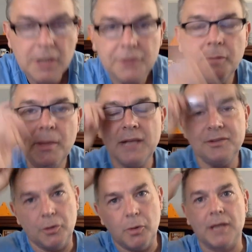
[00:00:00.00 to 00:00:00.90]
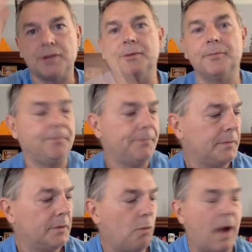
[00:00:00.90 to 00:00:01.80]
So let me ask you a question:
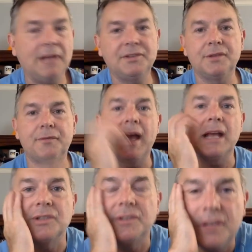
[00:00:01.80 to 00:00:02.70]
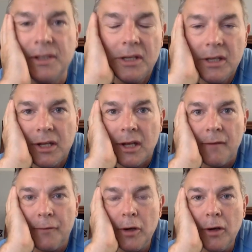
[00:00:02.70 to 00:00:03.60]
Why is this fascist?
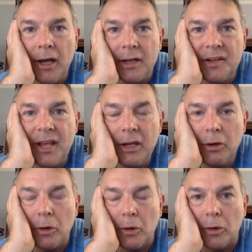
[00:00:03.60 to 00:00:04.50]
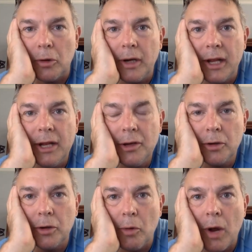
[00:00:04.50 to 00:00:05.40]
If you're a tinkerer in
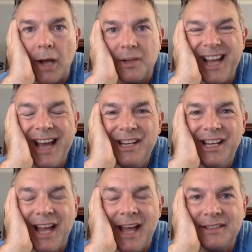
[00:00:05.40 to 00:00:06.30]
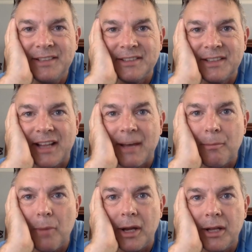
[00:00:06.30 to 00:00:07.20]
your garage, how do you get access to
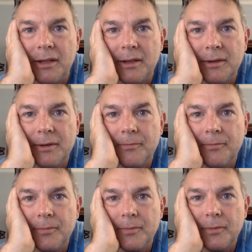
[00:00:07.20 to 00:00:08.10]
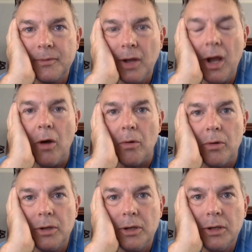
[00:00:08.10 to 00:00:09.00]
that money? Oh,
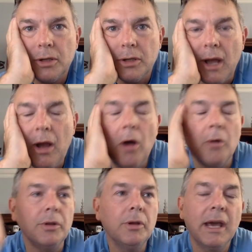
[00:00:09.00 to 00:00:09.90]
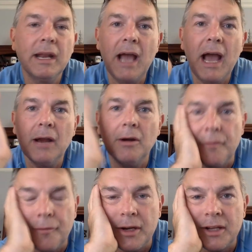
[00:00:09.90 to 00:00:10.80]
oh, you got to hire a
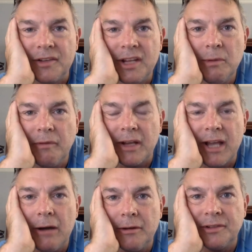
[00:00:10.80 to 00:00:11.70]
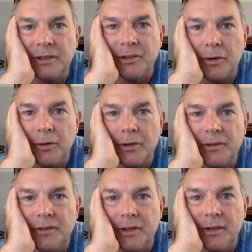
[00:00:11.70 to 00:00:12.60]
freaking team of accountants and
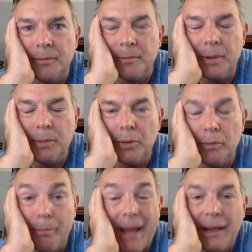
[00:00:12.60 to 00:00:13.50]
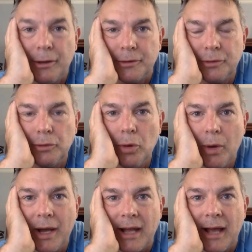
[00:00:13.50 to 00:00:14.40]
attorneys and people who bankers who know
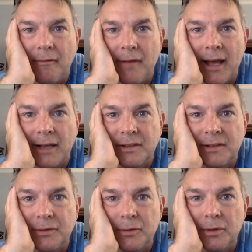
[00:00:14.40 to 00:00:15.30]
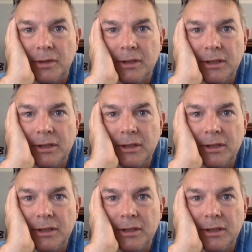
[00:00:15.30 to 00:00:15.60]
how to have access to it.